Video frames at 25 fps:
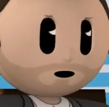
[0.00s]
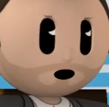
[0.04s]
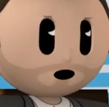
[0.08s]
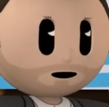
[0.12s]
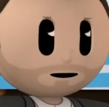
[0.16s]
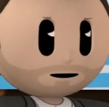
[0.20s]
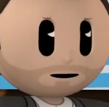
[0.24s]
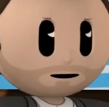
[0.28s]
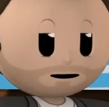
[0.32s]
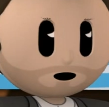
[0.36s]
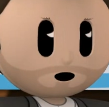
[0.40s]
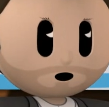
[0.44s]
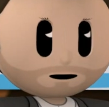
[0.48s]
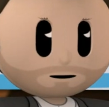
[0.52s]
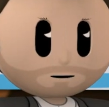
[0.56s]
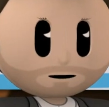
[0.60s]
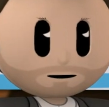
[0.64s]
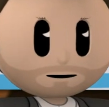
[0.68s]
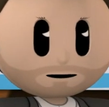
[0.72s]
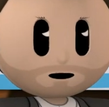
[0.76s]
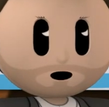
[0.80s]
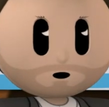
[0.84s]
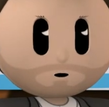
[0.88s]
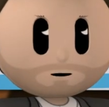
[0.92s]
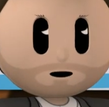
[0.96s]
And if you
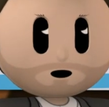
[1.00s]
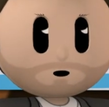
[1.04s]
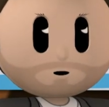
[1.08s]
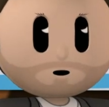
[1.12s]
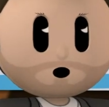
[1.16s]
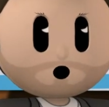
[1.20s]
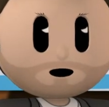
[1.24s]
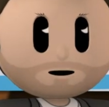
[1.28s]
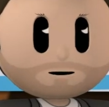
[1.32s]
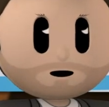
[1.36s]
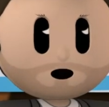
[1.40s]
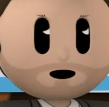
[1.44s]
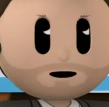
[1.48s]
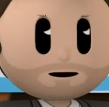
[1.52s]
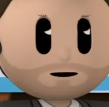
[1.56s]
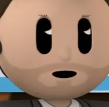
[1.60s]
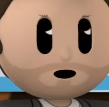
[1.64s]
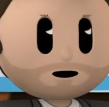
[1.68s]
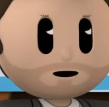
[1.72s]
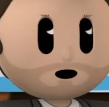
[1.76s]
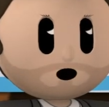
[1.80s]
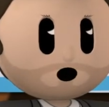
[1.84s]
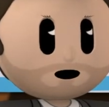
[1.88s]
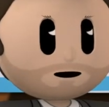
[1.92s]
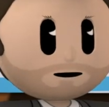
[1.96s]
will ignore your own life
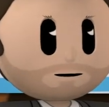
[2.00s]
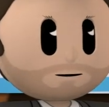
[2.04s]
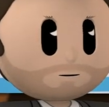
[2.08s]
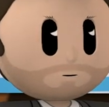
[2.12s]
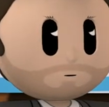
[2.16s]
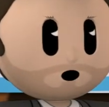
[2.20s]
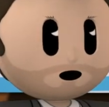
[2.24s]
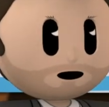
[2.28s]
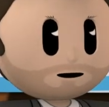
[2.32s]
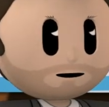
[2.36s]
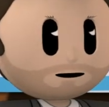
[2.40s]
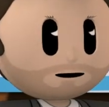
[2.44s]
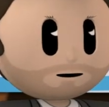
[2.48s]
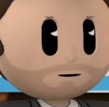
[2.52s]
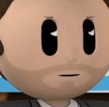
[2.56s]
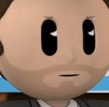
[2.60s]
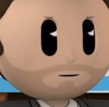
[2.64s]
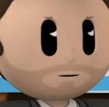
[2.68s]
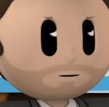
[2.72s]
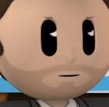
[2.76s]
and what is right.